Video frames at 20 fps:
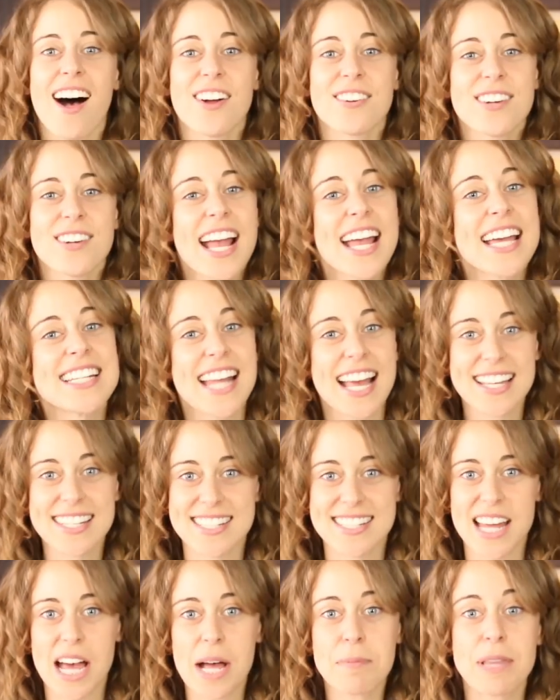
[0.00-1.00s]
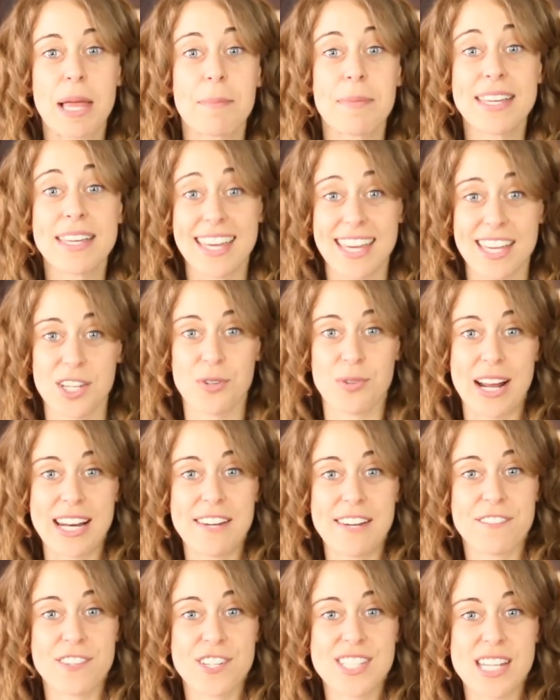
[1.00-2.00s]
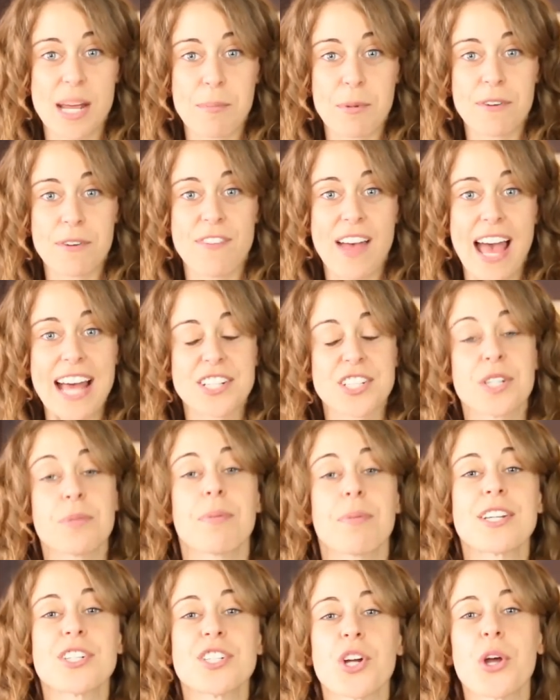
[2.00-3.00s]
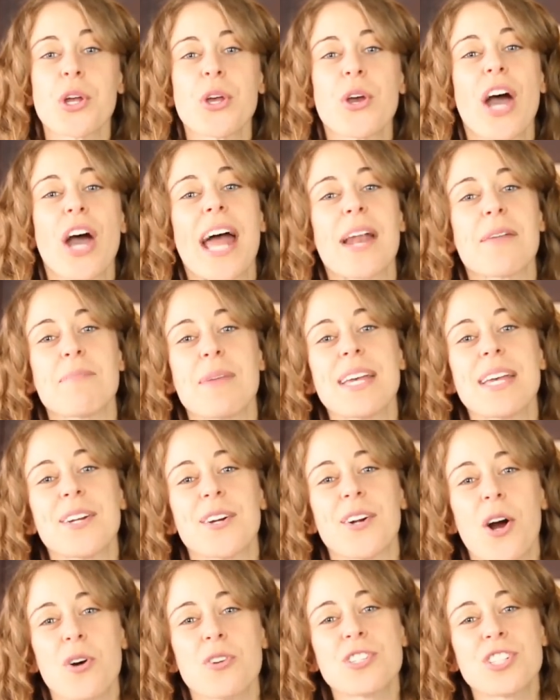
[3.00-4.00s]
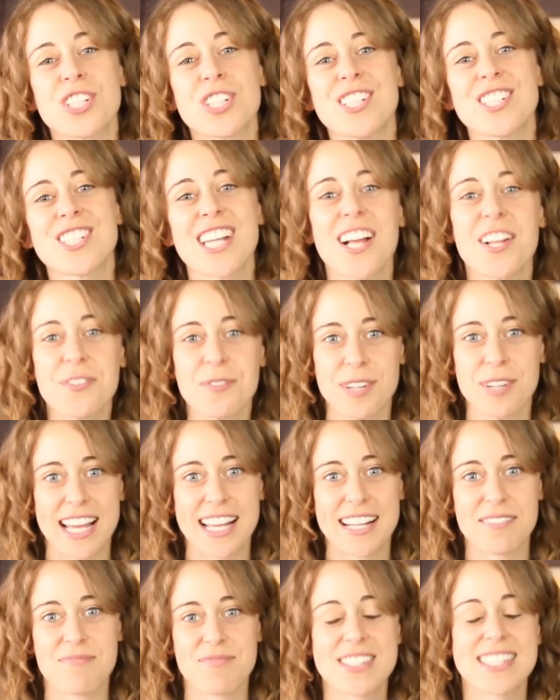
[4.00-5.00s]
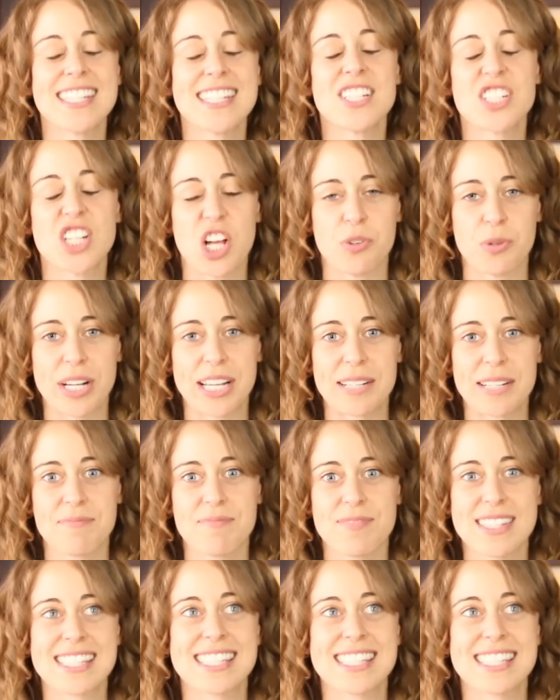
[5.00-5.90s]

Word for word: All right, next up, let me get you ready for summer fashion by showing you how to make your own seashell ring. Seashell ring.